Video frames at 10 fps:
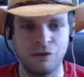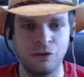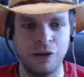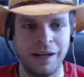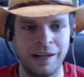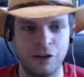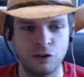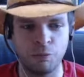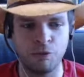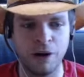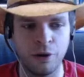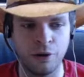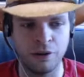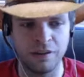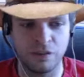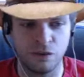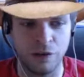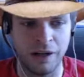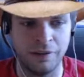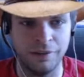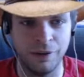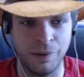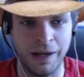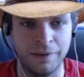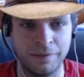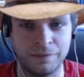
you gotta get your priorities straight, okay?